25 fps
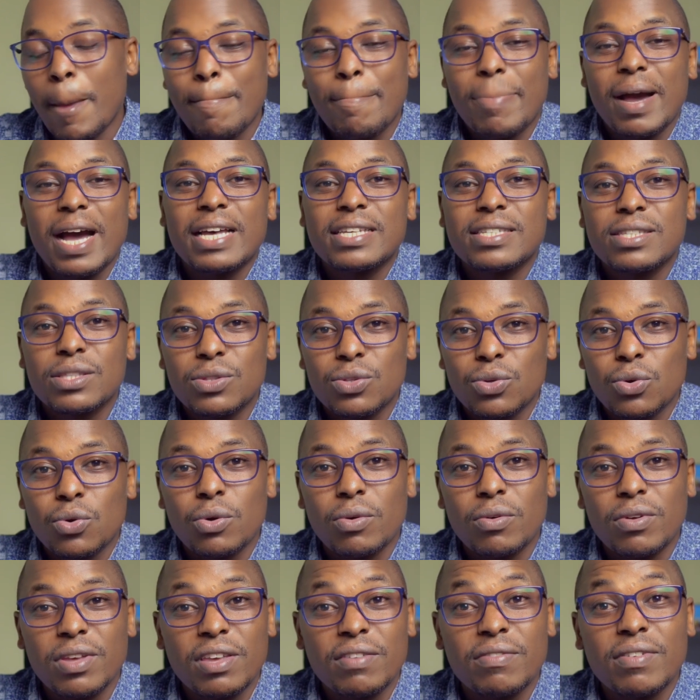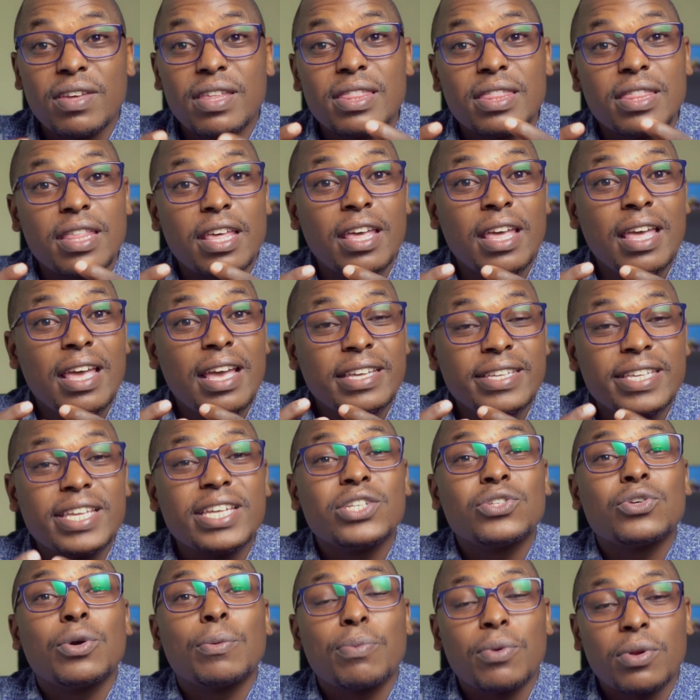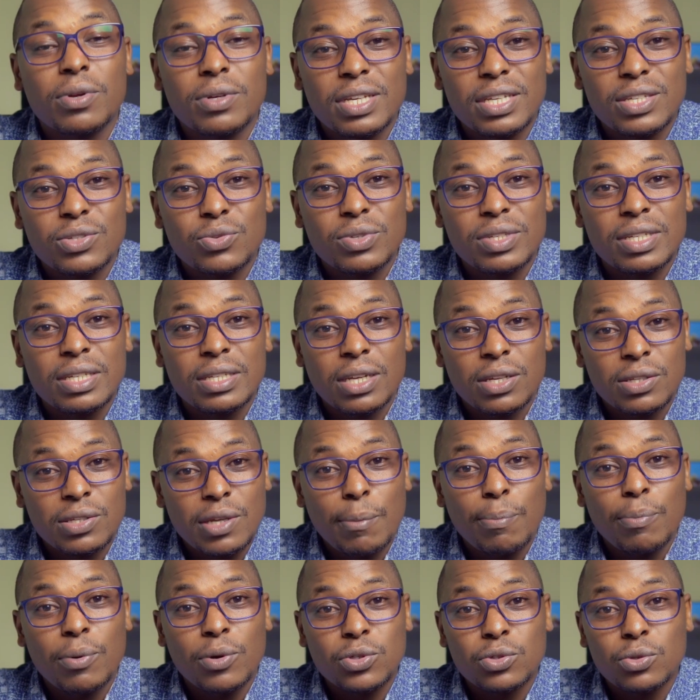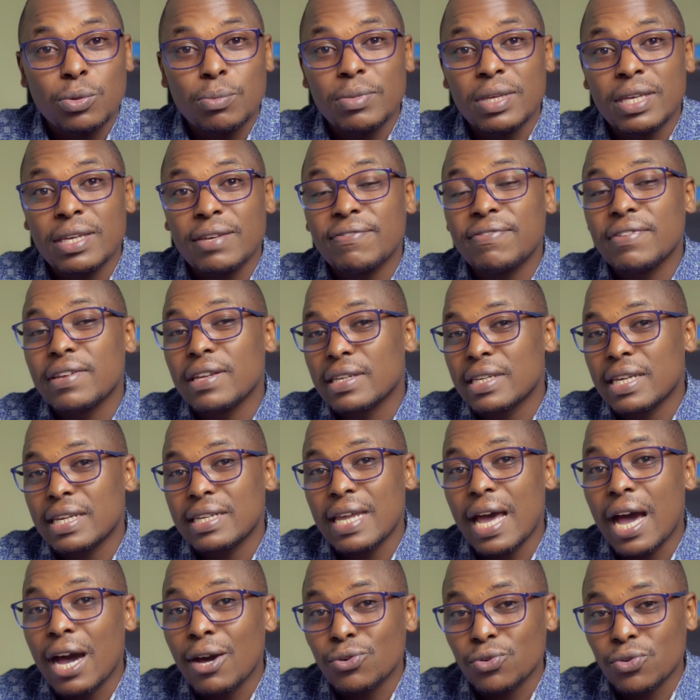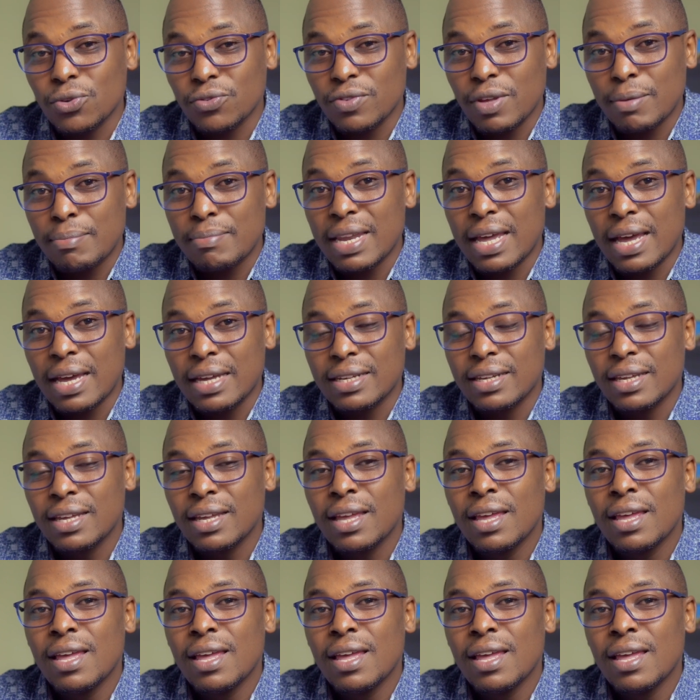pass through even the essential proteins which are not supposed to be filtered out of your blood.